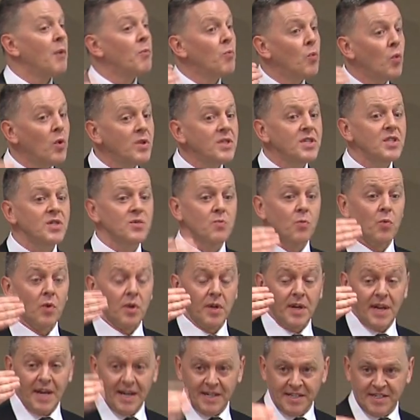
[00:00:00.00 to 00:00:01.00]
And once
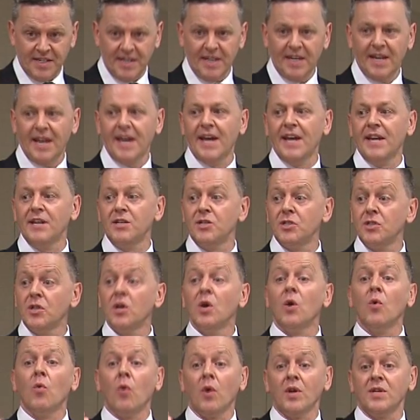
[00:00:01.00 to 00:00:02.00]
one is engaged,
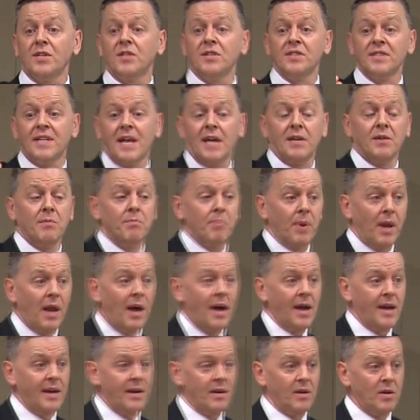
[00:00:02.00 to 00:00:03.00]
what does that
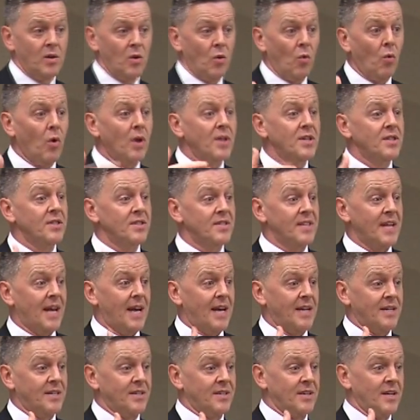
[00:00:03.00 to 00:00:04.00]
imply? What does
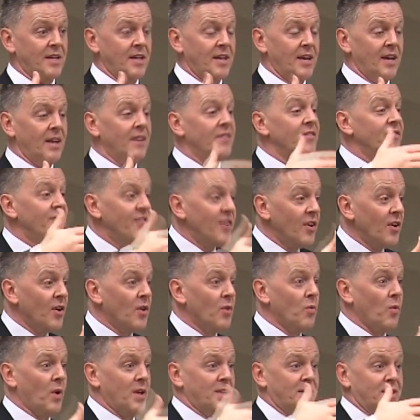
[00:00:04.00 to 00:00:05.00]
that
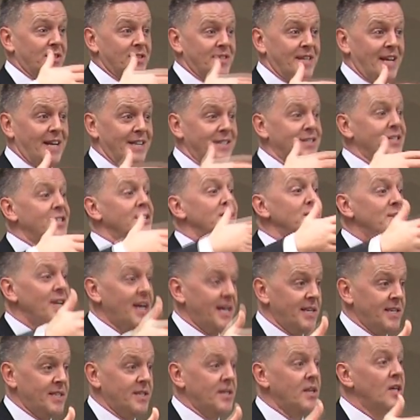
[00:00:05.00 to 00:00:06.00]
infer? What does that
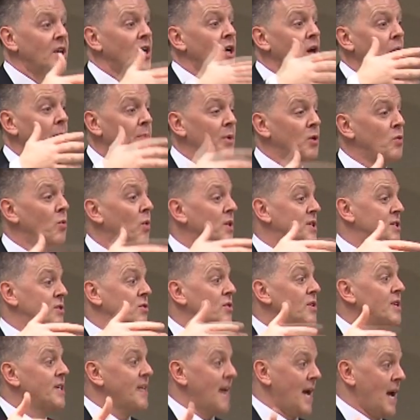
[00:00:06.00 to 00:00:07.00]
suggest about what's
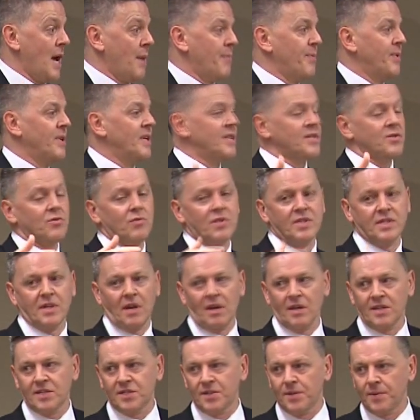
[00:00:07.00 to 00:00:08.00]
going to happen as a
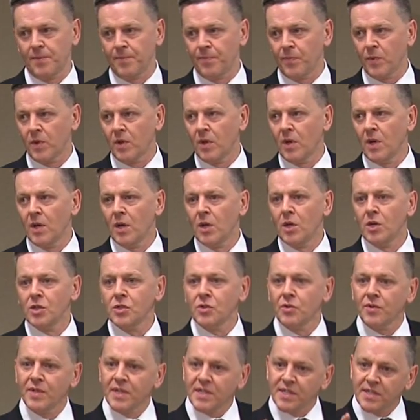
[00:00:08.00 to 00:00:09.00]
result?
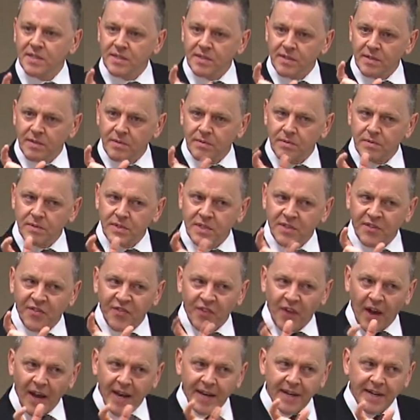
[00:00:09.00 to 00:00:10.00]
So this
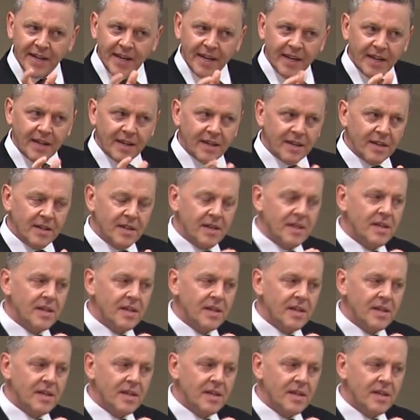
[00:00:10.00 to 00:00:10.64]
defining